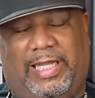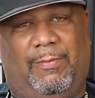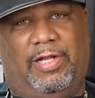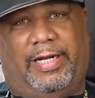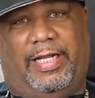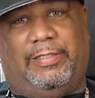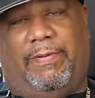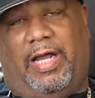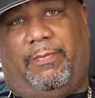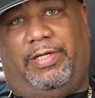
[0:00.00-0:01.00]
keep looking at the
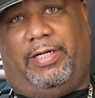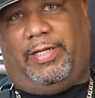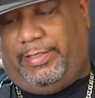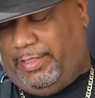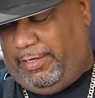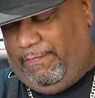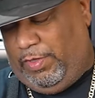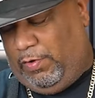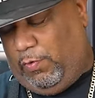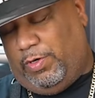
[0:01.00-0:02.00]
bottom or nothing like that.
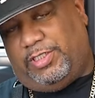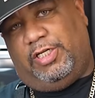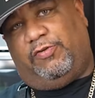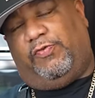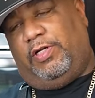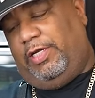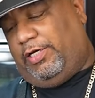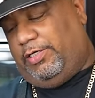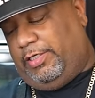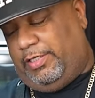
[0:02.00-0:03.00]
Once it's fully
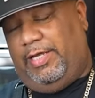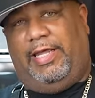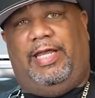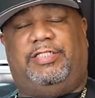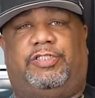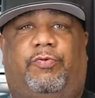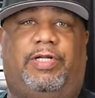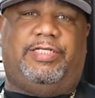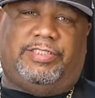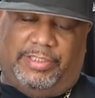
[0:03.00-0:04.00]
cooked, it just
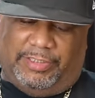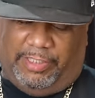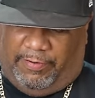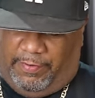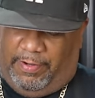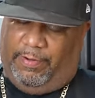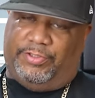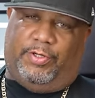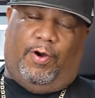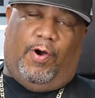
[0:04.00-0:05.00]
releases itself.
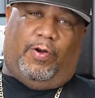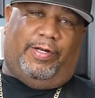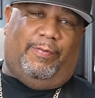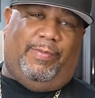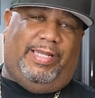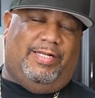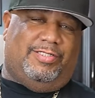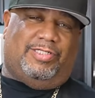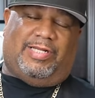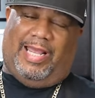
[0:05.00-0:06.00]
So all of the meat,
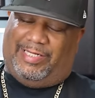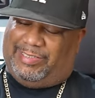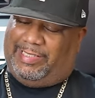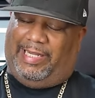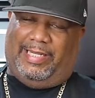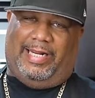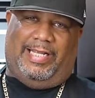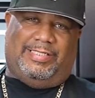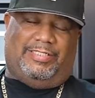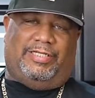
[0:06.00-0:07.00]
just like steak, it
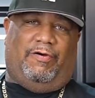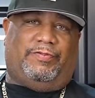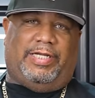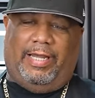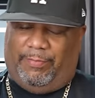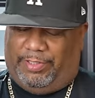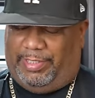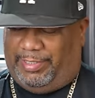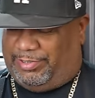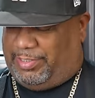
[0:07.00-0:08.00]
has a self timer in
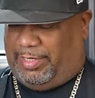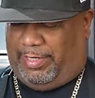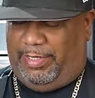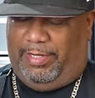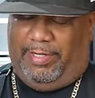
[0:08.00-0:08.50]
the inside.